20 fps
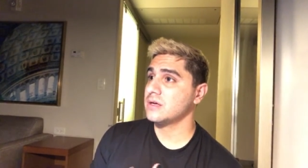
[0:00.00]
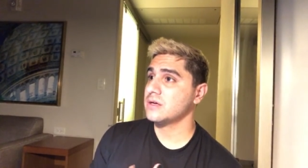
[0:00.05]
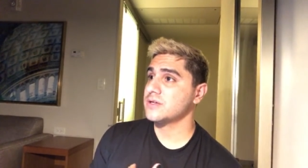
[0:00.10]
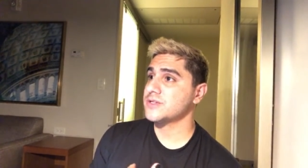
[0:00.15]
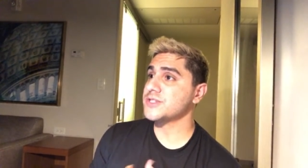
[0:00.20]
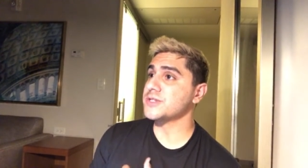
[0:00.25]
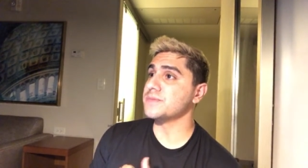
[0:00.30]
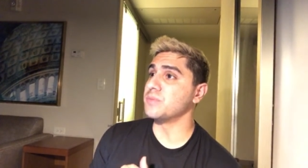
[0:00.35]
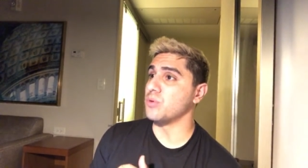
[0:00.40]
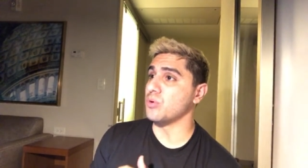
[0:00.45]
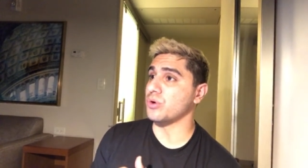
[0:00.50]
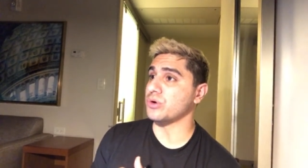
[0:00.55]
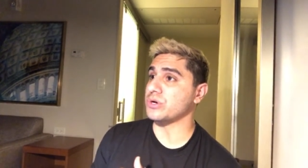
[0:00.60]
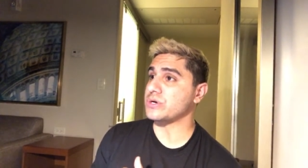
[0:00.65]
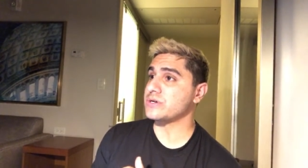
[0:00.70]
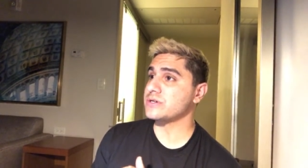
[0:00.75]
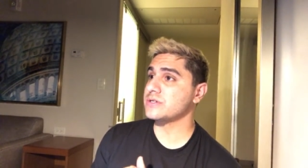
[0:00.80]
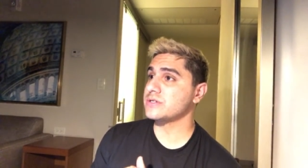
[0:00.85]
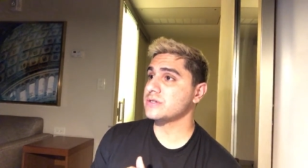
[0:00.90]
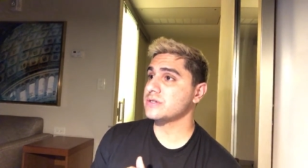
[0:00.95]

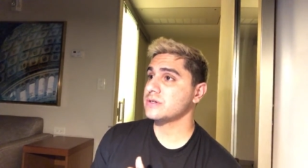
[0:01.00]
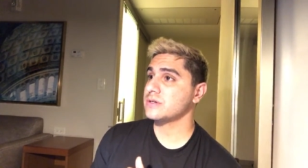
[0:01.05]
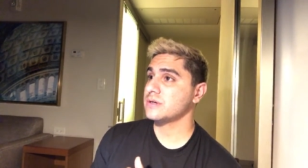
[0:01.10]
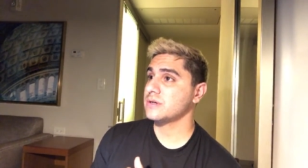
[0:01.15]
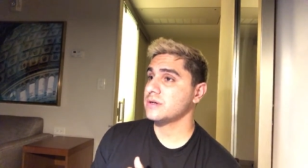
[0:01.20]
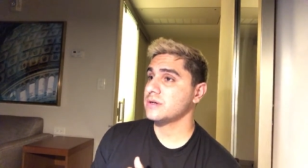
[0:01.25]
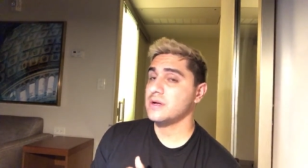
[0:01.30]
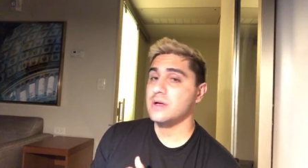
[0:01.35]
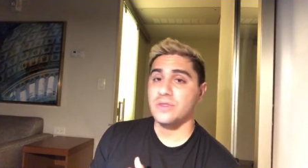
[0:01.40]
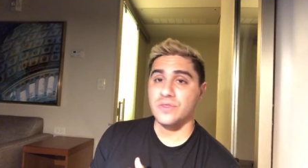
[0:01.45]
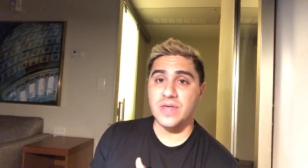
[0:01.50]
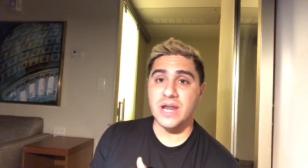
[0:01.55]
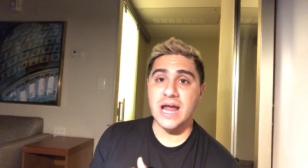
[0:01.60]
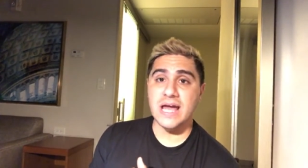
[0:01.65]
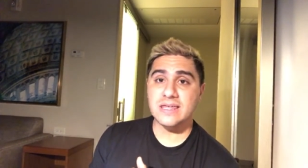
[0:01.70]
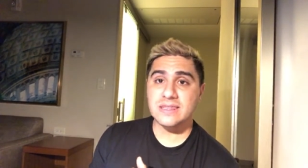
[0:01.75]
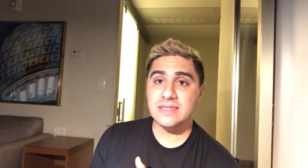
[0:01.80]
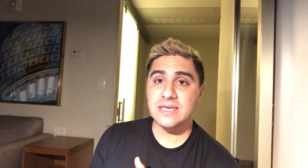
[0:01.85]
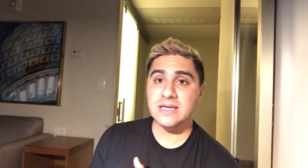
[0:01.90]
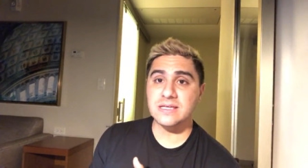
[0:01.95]
supporters that I
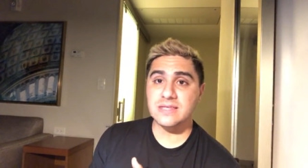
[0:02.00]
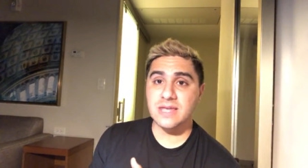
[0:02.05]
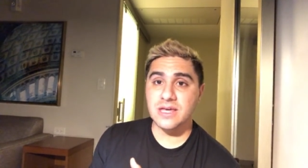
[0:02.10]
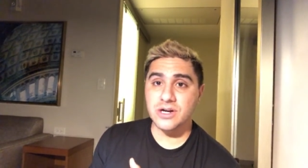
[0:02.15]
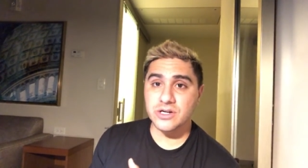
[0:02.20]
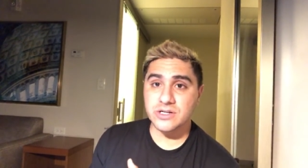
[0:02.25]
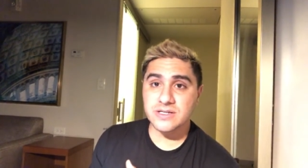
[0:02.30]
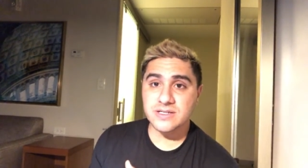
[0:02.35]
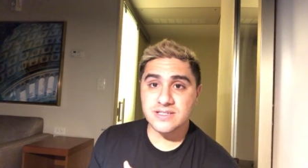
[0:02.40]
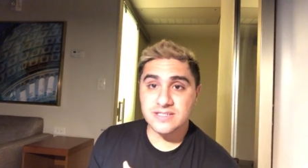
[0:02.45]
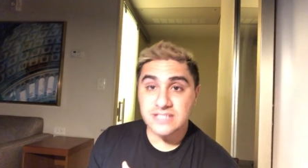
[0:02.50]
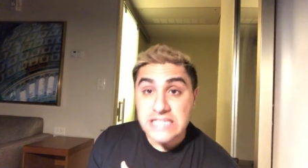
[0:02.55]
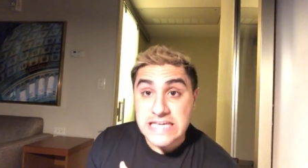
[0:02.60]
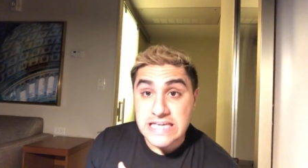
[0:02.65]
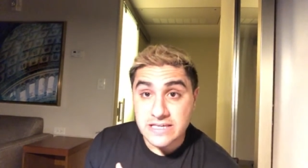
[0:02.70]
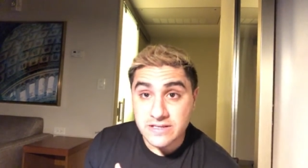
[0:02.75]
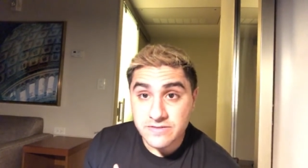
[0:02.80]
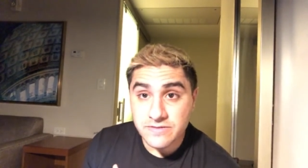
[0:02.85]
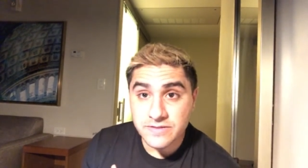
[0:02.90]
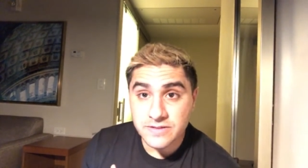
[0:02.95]
think that are
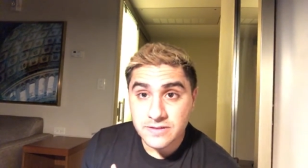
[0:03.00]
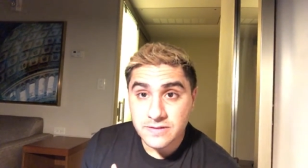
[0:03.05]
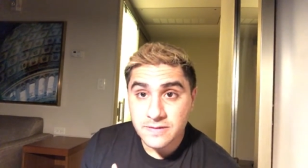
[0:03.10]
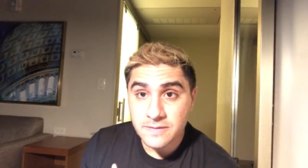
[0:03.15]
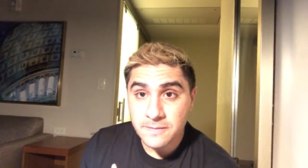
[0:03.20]
deceived,